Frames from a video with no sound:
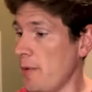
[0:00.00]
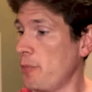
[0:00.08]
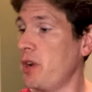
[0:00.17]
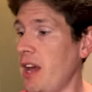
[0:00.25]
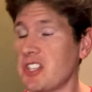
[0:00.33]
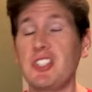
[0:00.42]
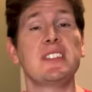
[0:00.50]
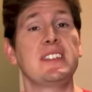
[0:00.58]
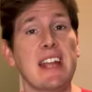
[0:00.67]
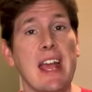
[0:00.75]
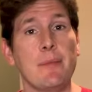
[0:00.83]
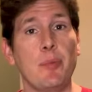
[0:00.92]
a production
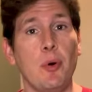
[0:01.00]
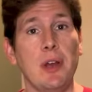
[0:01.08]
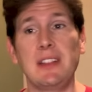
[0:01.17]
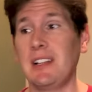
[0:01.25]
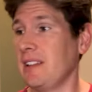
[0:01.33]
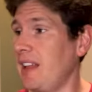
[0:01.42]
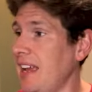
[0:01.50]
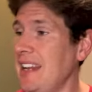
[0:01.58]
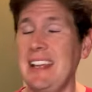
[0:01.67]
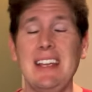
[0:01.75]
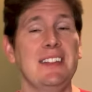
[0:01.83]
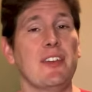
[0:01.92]
standpoint, the
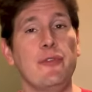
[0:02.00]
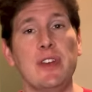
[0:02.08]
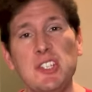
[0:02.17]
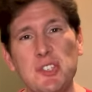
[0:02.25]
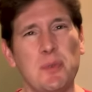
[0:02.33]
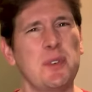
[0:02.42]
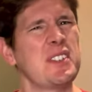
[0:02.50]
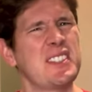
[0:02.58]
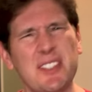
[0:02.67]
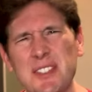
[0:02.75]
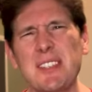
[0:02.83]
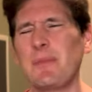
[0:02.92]
lighting, the visuals,
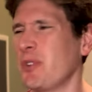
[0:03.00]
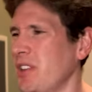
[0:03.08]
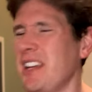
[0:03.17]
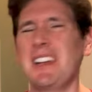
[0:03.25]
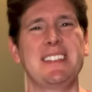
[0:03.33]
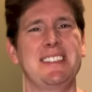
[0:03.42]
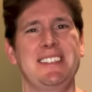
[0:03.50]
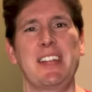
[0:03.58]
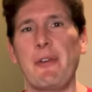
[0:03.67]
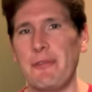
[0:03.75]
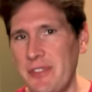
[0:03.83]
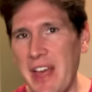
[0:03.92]
there's some really good
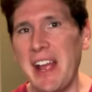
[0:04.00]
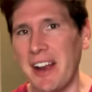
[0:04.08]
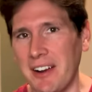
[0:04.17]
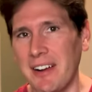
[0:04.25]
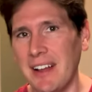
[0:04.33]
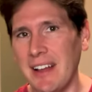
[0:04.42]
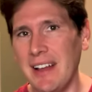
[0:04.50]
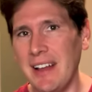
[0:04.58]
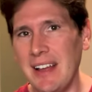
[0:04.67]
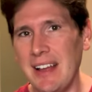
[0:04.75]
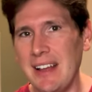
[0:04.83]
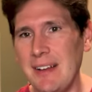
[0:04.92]
stuff there.
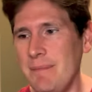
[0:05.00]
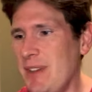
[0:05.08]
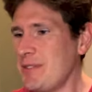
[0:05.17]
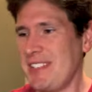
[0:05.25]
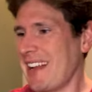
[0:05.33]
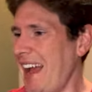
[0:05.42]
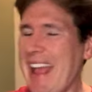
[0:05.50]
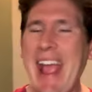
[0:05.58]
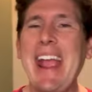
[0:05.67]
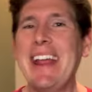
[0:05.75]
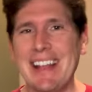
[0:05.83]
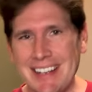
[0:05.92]
Music I
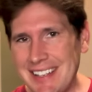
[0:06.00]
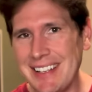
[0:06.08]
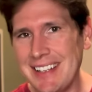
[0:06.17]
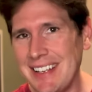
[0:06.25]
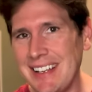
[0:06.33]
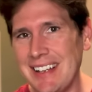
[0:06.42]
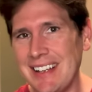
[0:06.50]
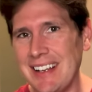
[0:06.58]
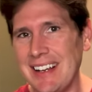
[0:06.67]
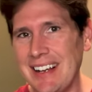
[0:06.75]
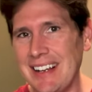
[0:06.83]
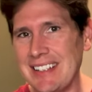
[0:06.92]
hated.
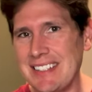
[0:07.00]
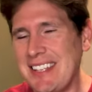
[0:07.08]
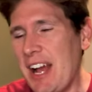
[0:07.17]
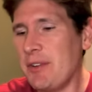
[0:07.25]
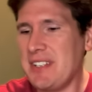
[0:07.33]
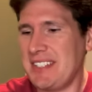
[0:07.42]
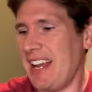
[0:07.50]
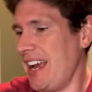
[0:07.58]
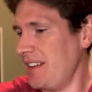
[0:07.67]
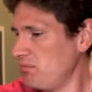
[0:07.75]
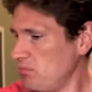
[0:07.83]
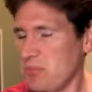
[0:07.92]
Sound
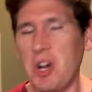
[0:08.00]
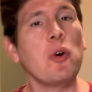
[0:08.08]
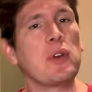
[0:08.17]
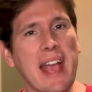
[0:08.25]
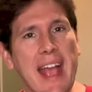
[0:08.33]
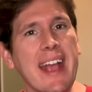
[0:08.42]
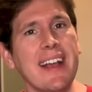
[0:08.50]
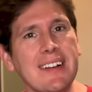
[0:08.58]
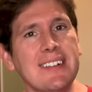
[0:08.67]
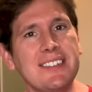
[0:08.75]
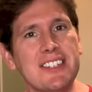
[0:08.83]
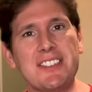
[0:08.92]
design, okay.
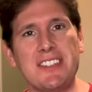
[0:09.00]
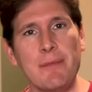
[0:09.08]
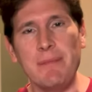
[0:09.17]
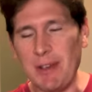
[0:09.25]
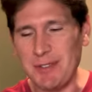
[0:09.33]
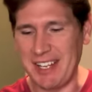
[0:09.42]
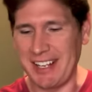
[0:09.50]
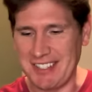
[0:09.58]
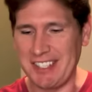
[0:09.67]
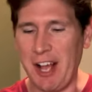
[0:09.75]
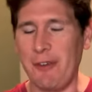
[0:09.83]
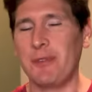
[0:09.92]
Just the music
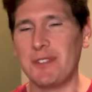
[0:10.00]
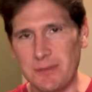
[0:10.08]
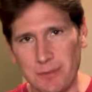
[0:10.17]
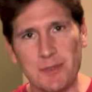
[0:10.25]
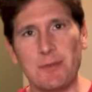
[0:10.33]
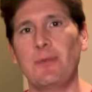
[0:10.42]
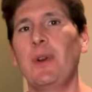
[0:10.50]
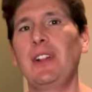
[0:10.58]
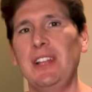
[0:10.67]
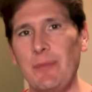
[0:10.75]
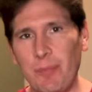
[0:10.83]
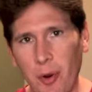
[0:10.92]
itself was was
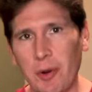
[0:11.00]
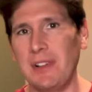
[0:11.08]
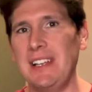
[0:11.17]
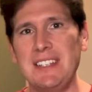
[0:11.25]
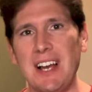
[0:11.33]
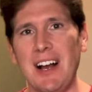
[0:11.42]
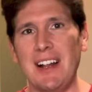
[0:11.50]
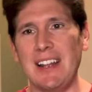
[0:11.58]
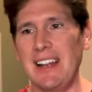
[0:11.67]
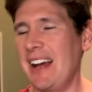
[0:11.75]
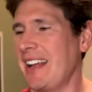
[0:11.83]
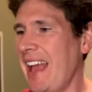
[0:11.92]
really poorly done.
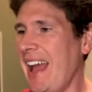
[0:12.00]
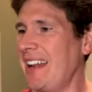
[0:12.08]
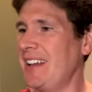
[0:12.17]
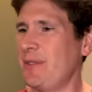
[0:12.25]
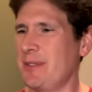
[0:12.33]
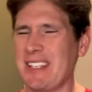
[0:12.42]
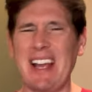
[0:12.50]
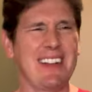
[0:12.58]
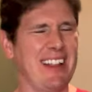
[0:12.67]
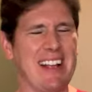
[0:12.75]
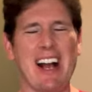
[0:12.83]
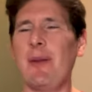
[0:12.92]
And again, it was kind of
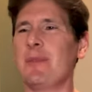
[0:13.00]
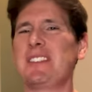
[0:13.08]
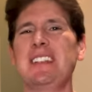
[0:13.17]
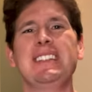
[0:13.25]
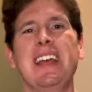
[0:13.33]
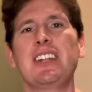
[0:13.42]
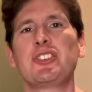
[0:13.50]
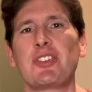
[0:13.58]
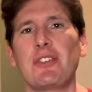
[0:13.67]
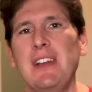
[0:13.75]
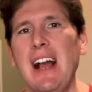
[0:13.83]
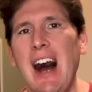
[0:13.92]
like almost
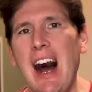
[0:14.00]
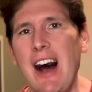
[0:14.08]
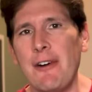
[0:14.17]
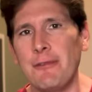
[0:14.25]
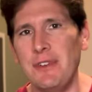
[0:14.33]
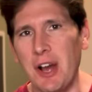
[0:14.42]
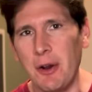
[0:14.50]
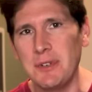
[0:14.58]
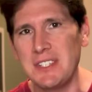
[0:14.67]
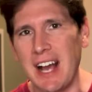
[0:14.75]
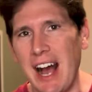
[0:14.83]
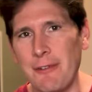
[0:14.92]
intentionally off
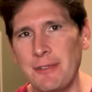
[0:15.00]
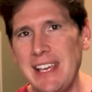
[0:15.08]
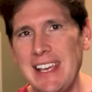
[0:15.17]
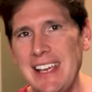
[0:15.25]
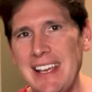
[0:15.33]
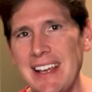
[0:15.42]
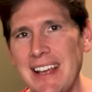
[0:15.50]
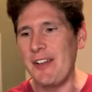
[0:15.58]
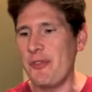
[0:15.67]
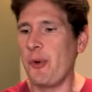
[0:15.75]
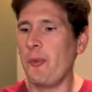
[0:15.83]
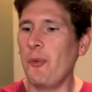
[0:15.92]
note, off key.
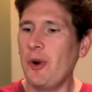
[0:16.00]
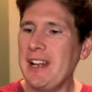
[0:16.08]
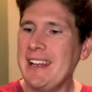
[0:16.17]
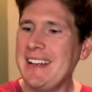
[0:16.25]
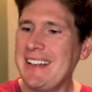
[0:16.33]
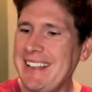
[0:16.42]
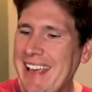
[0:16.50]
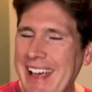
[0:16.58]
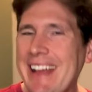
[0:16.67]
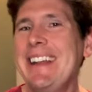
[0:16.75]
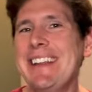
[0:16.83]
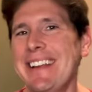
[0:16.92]
The wooden
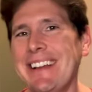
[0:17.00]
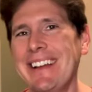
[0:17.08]
kid